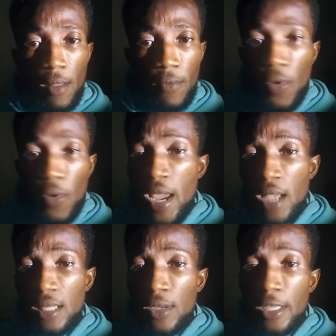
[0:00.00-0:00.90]
4 years
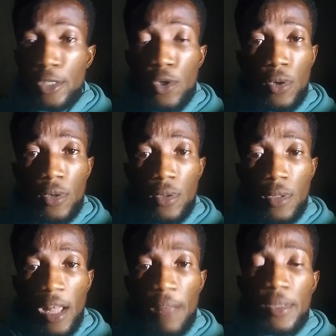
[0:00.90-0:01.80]
is not a joke.
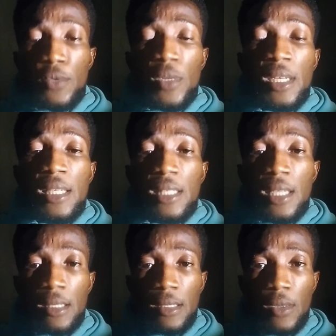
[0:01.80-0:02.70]
I've been doing this thing
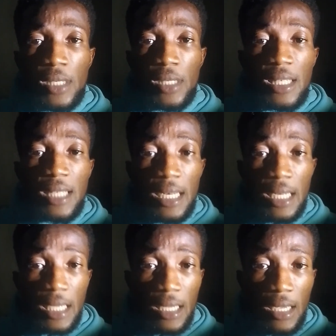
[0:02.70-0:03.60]

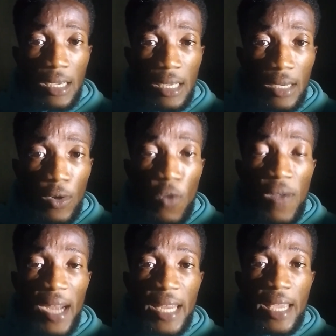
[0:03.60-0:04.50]
consistently over
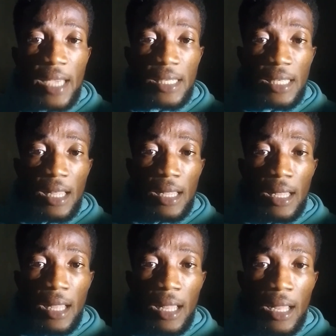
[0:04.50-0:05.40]
the years,
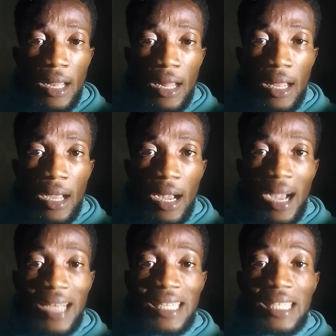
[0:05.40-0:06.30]

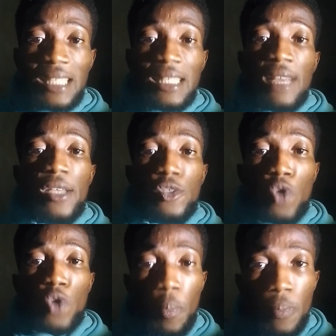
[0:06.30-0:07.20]
and it never
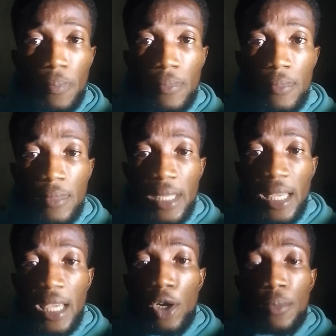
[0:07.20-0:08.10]
stopped. The
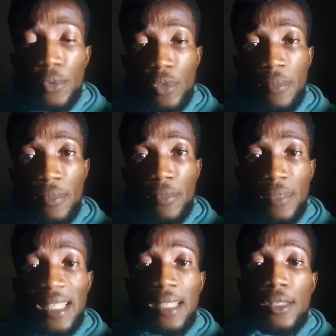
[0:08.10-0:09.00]
income stream
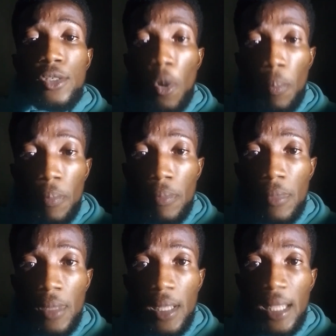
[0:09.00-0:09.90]
didn't stop.
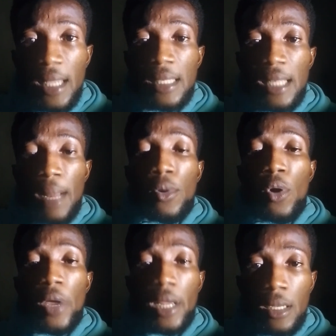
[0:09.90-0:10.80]
It kept
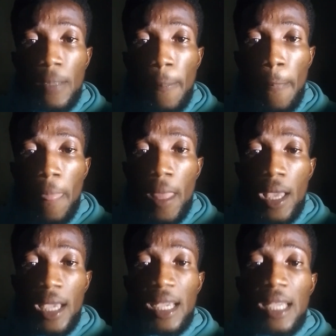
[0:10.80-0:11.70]
going.
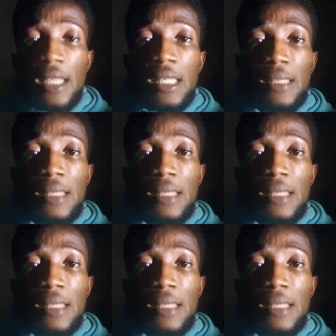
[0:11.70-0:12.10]
It's